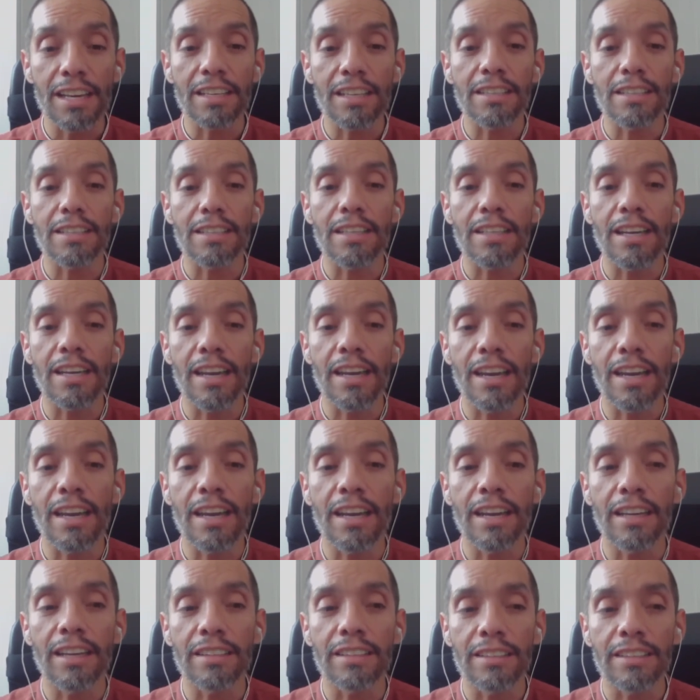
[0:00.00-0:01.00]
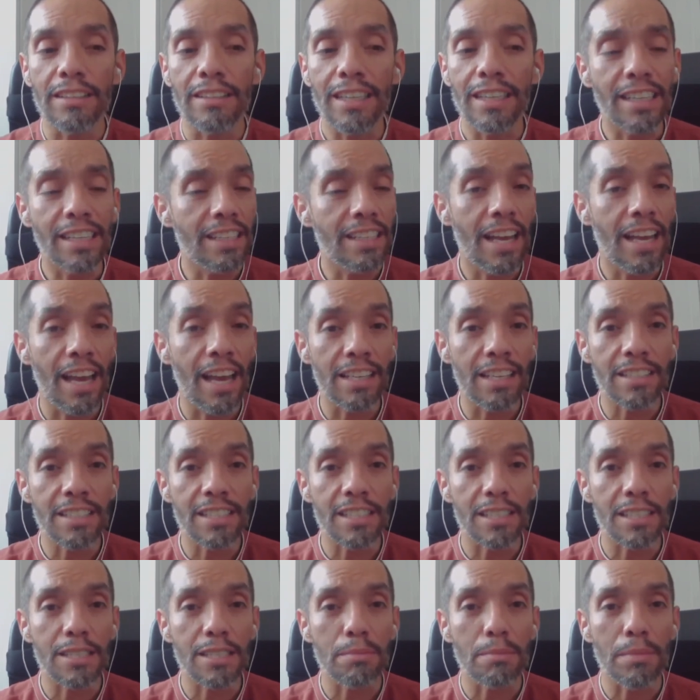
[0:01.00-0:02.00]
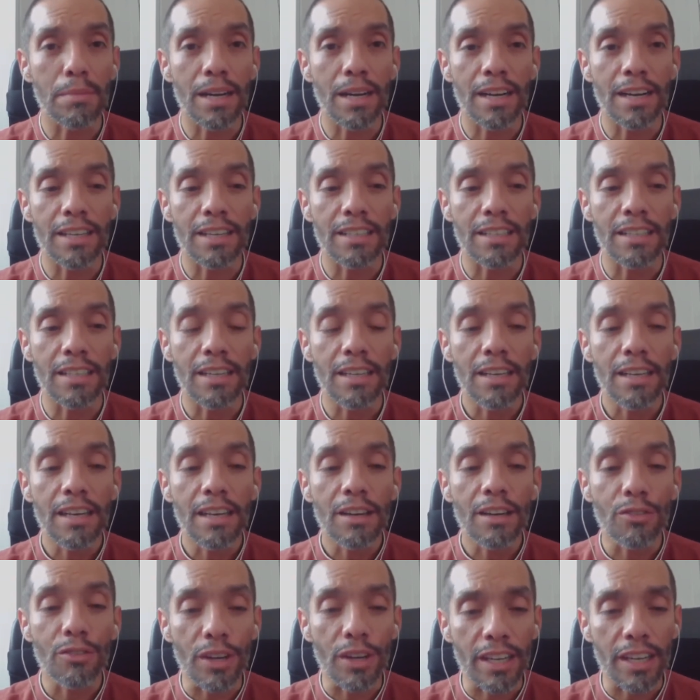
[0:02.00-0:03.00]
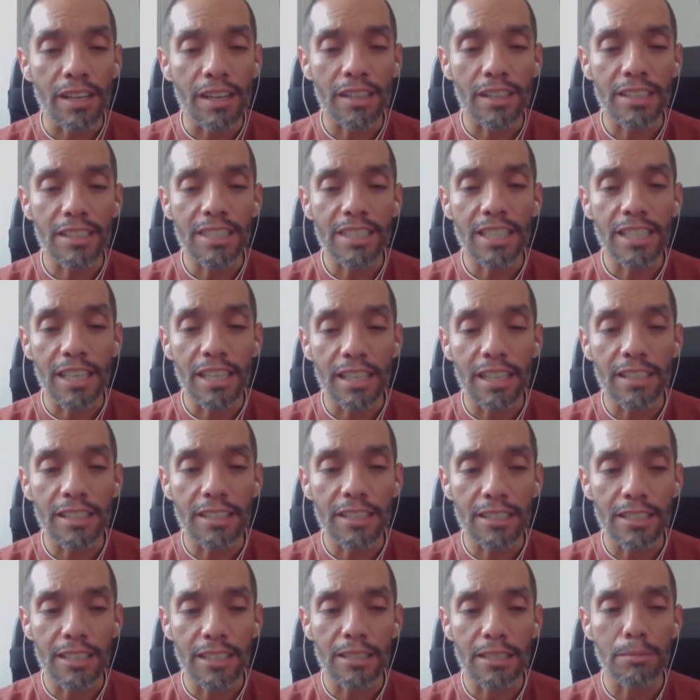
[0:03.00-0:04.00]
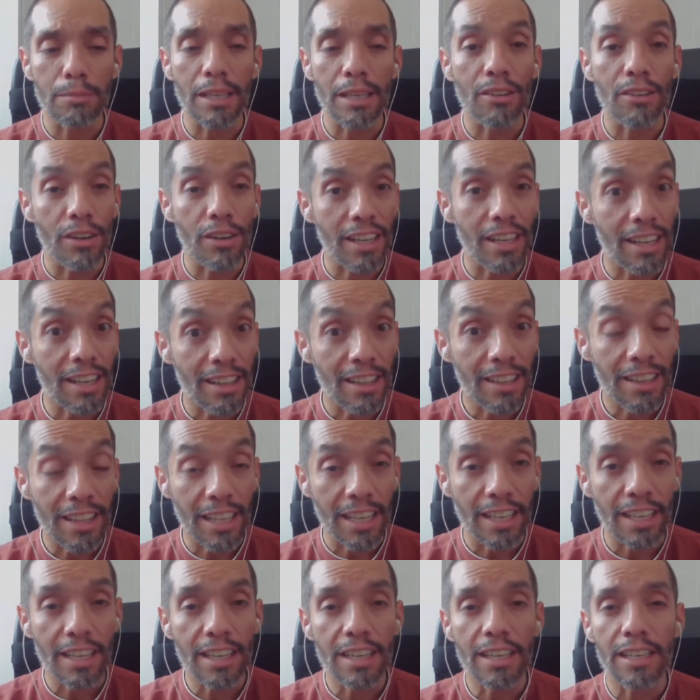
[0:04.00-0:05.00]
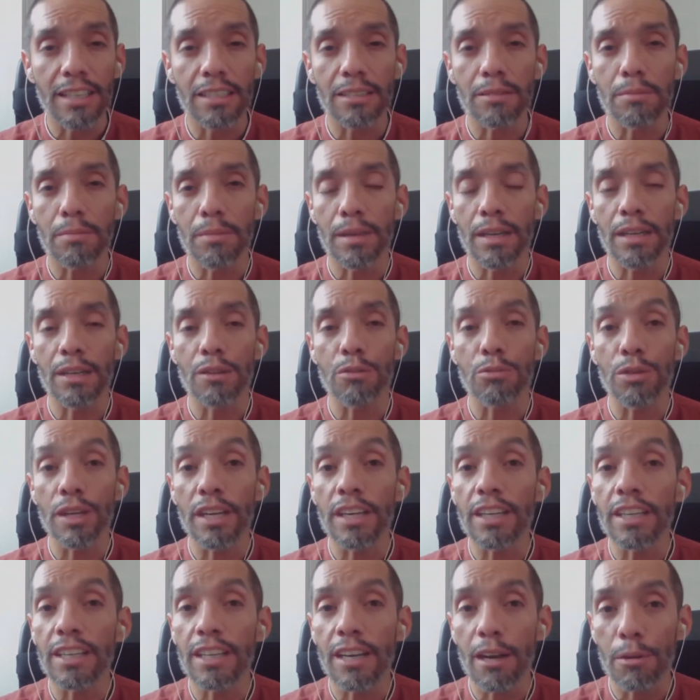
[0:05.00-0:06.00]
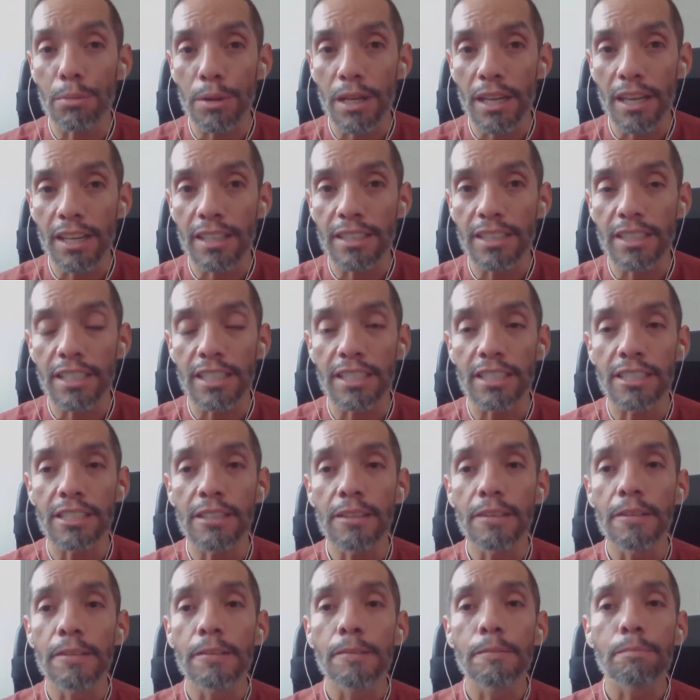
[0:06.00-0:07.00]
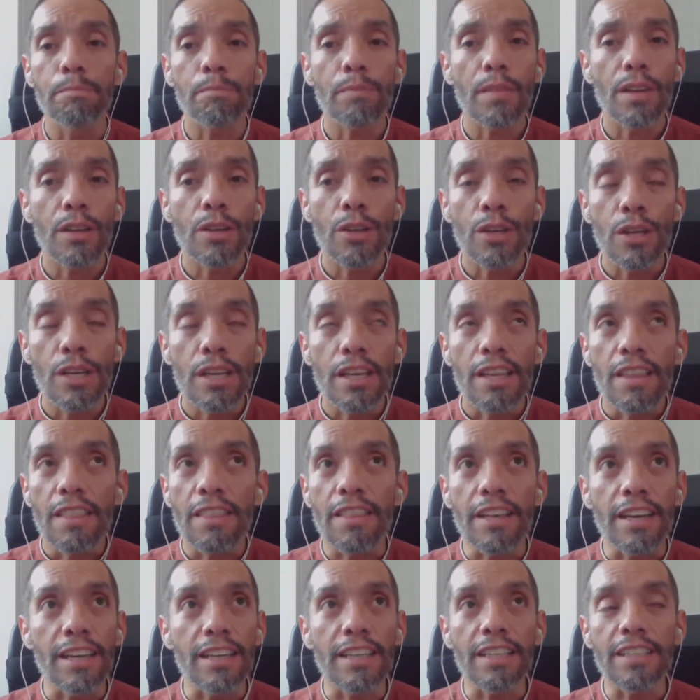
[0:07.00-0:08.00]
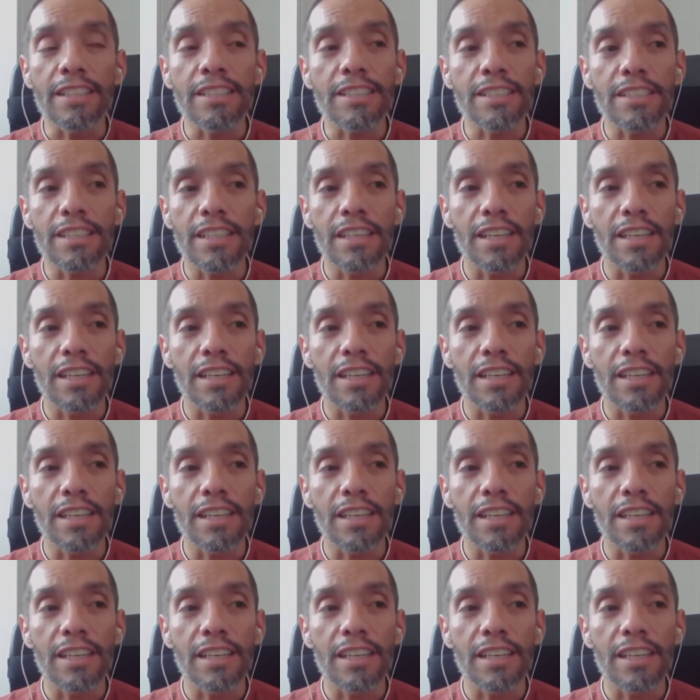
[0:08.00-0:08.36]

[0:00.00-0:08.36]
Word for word: and it enhances my critical skills and my critical thinking, my reading abilities. Then